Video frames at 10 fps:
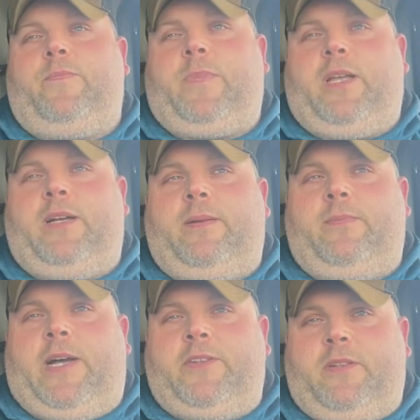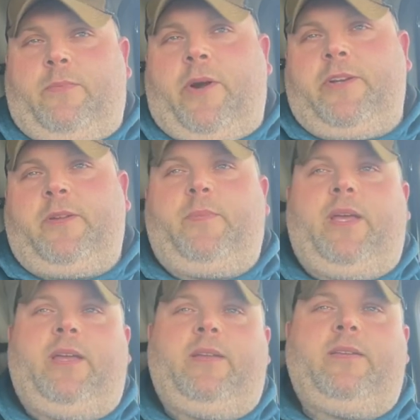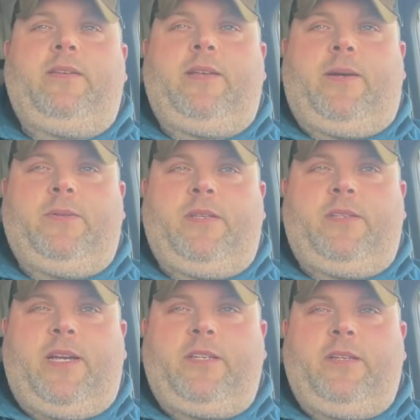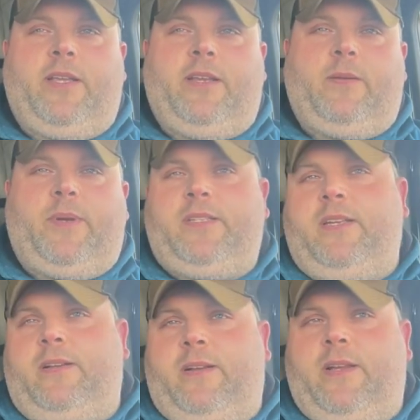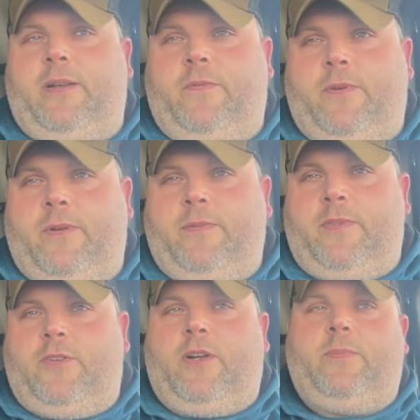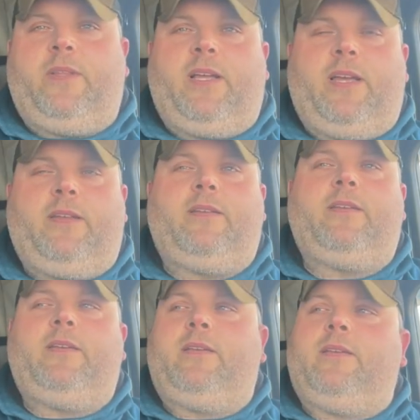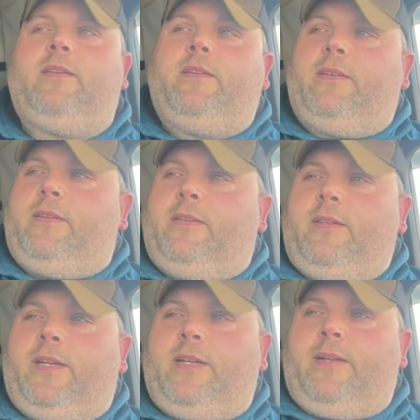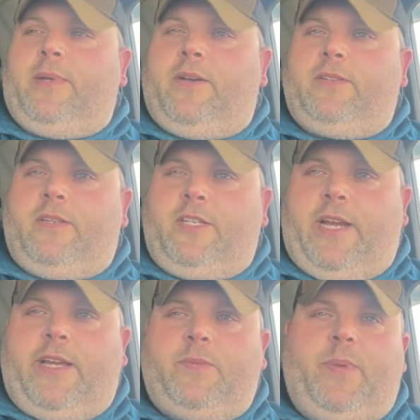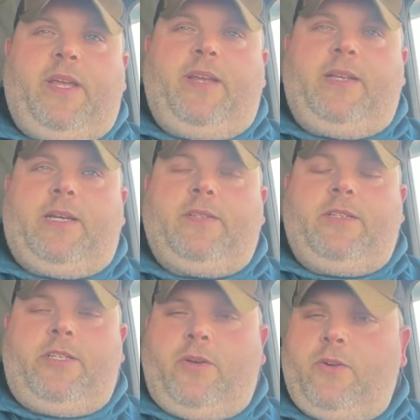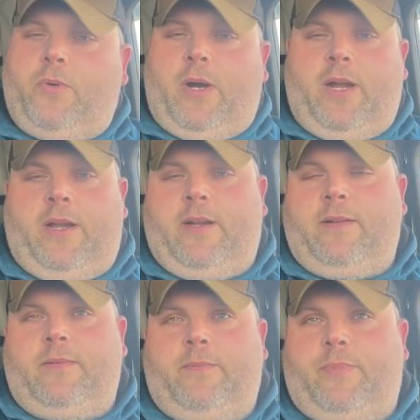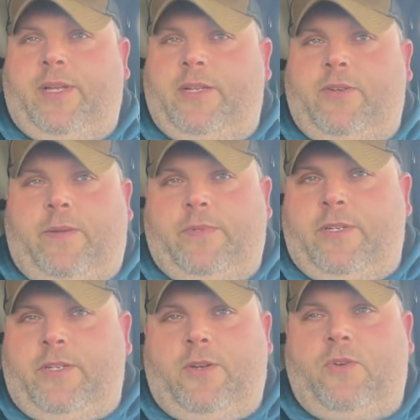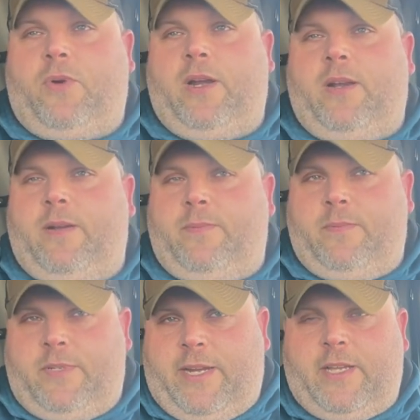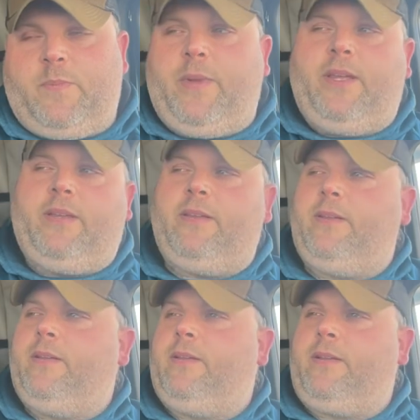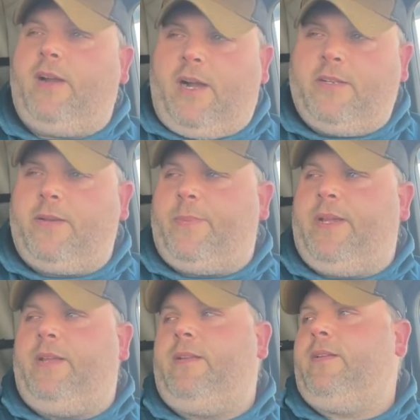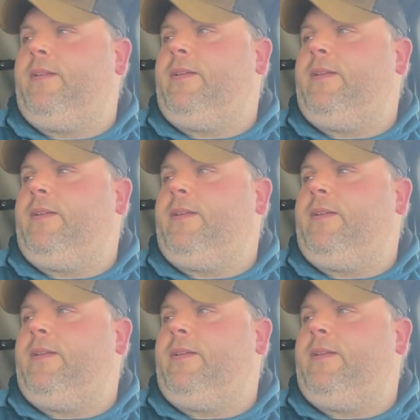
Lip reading: I was in marching band. I was a section leader my senior year for the drum line. I was in jazz band. I was in show choir. Played drums in show choir, jazz band, concert band.